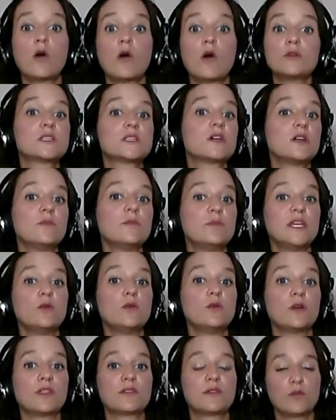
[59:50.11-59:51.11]
We're always going to
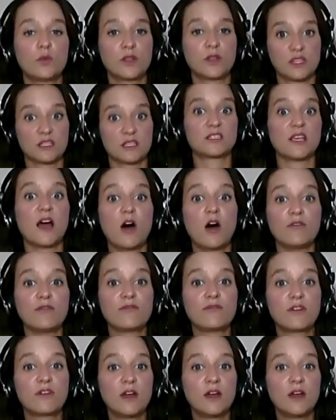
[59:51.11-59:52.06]
be with the self.